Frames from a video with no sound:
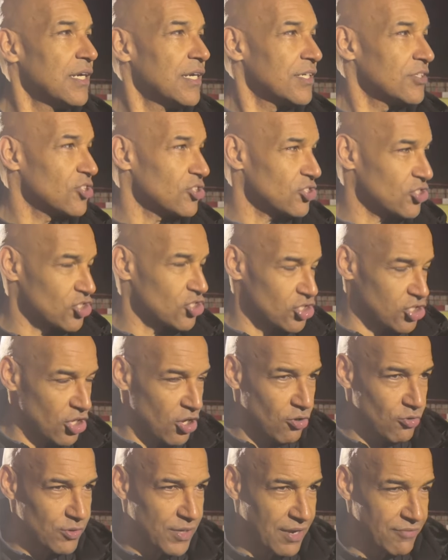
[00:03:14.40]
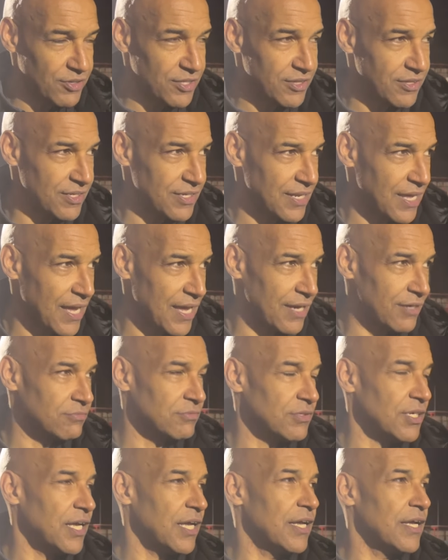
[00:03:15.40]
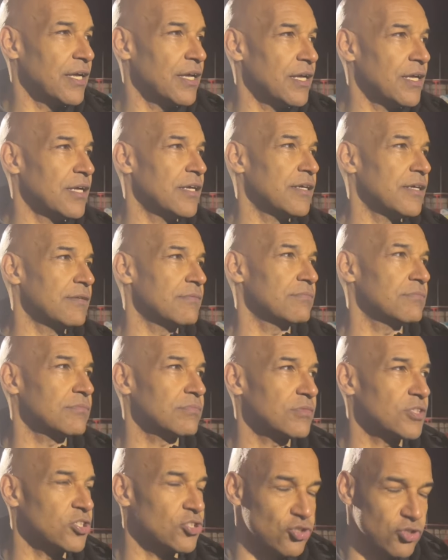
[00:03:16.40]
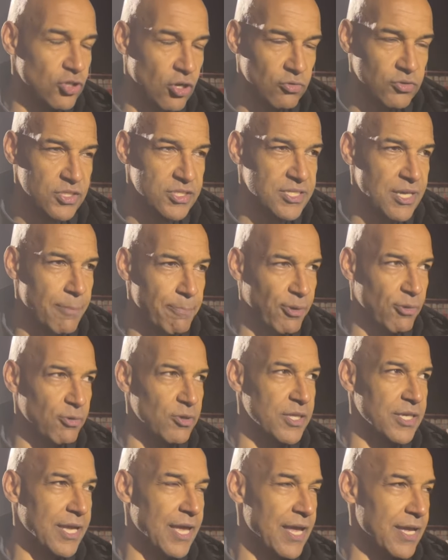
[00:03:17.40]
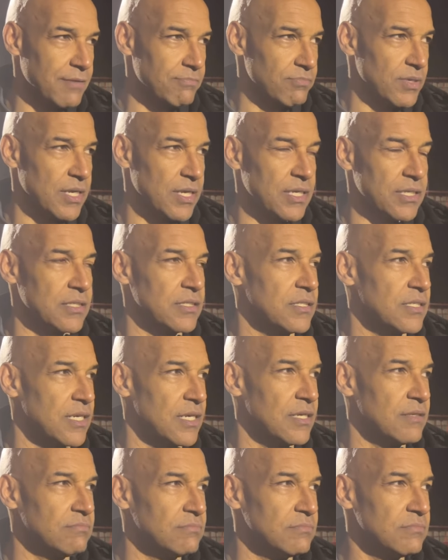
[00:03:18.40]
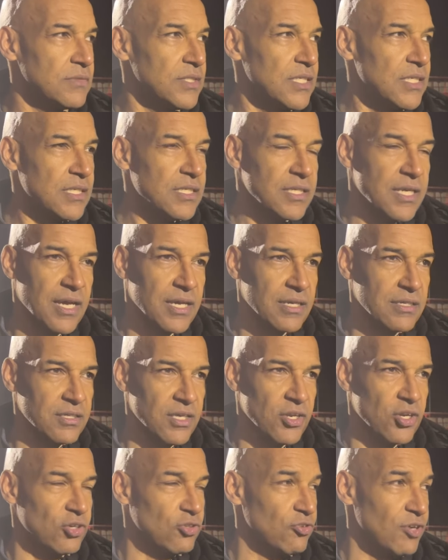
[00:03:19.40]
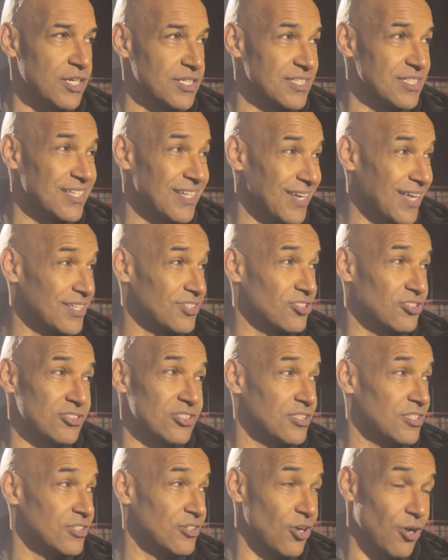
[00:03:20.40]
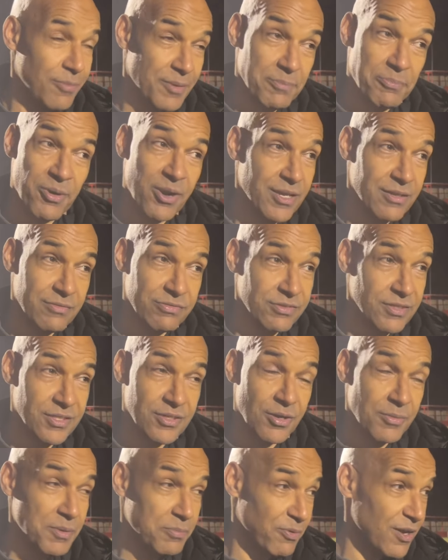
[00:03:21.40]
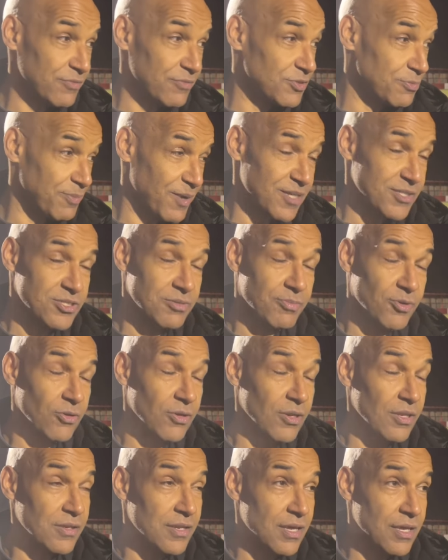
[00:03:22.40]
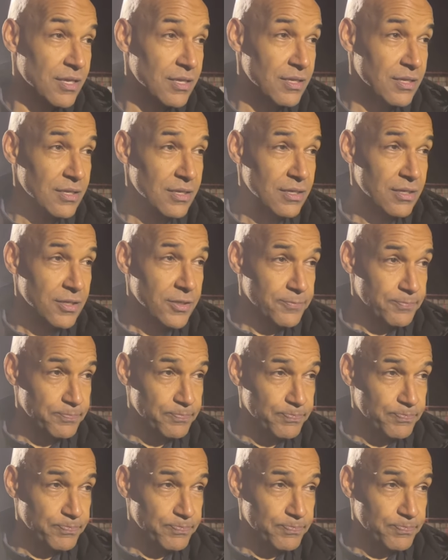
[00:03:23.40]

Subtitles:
just slowed everything down, controlled the tempo of the game, and you know, credit to the lads, because you've got to be brave to pass the ball on there.